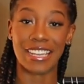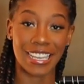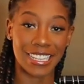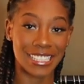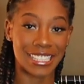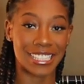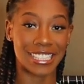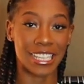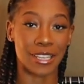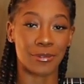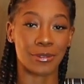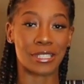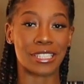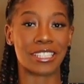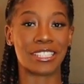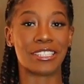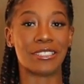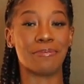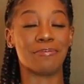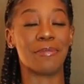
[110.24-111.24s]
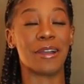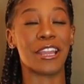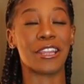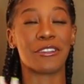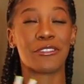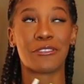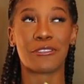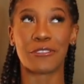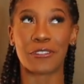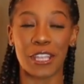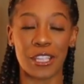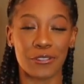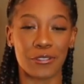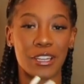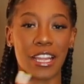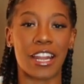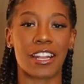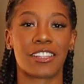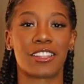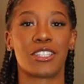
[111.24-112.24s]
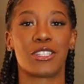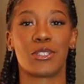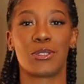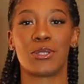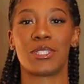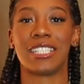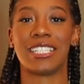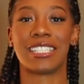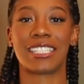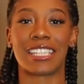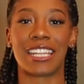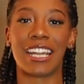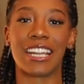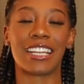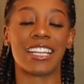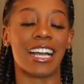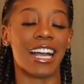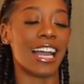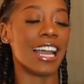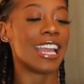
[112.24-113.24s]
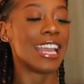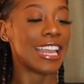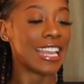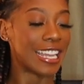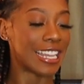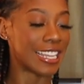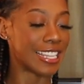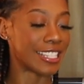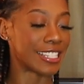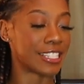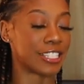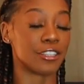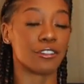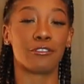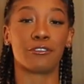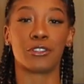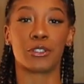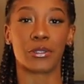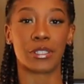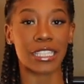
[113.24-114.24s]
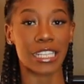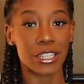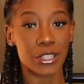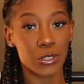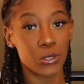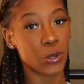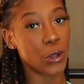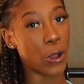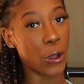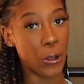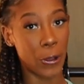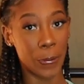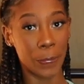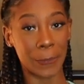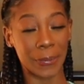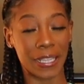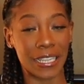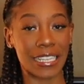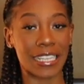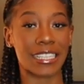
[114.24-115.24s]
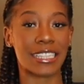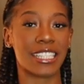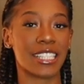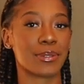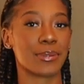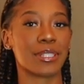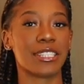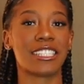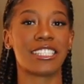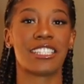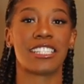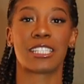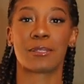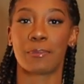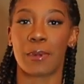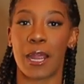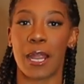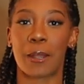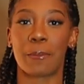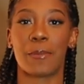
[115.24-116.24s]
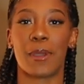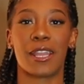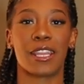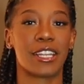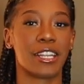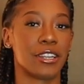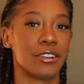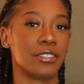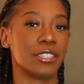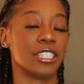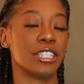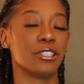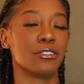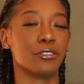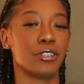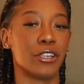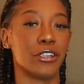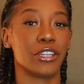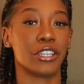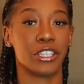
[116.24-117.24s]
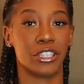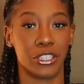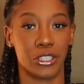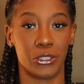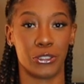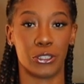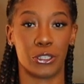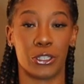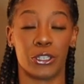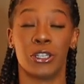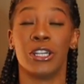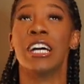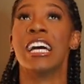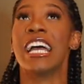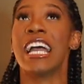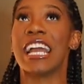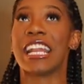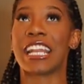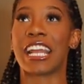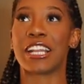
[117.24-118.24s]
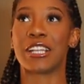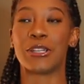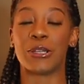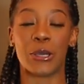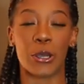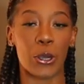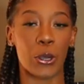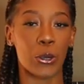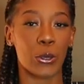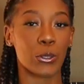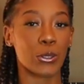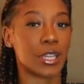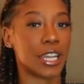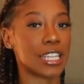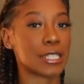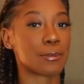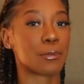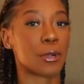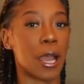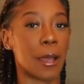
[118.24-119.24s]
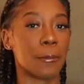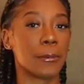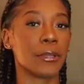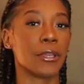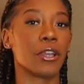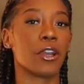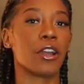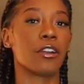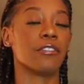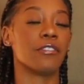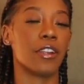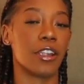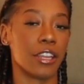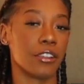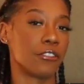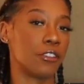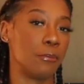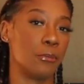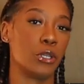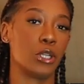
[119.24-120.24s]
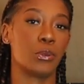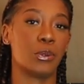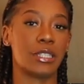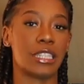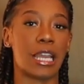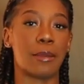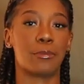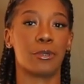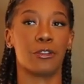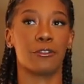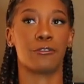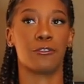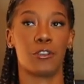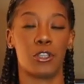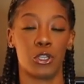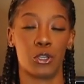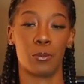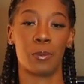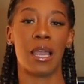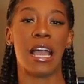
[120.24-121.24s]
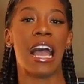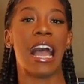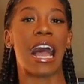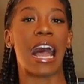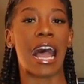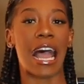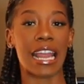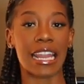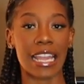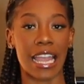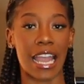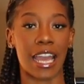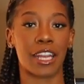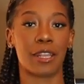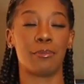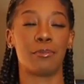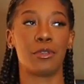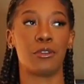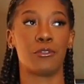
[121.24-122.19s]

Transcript: next scent, which is my favorite out of the two scents that I got, is the Floriental Almond. And this one is inspired by Carolina Herrera Good Girl. And I know you guys probably are very familiar with that perfume. I had it